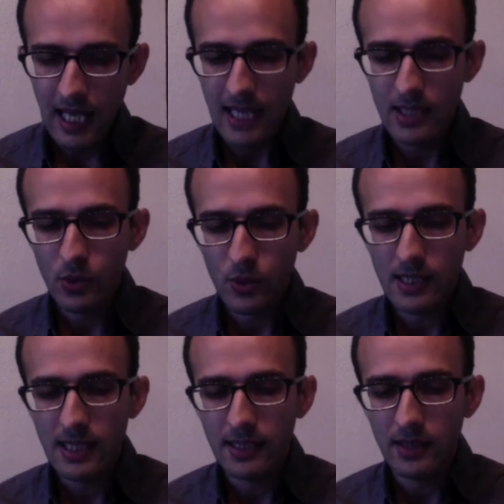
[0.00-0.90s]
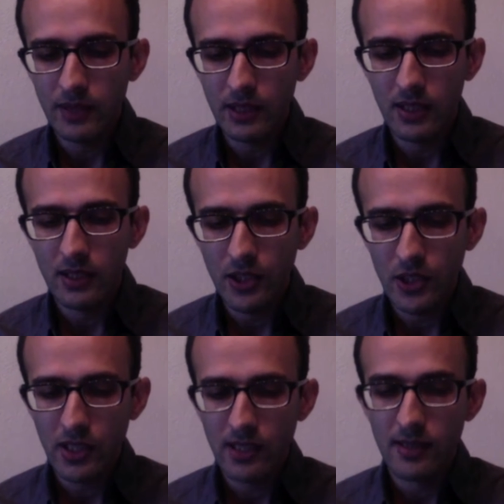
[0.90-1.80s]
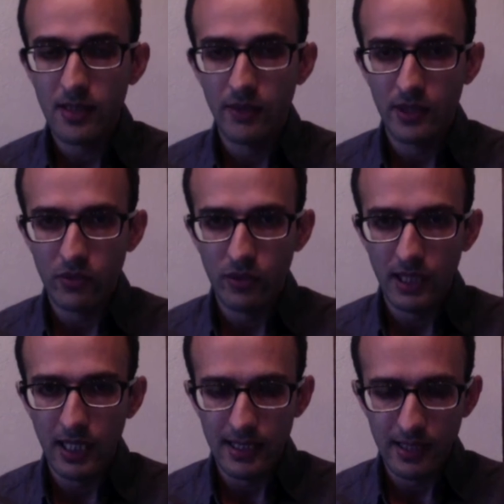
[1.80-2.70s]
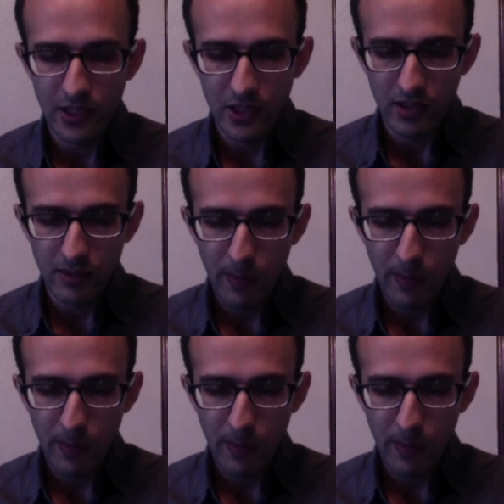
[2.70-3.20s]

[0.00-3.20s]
associated with conditions of its realization.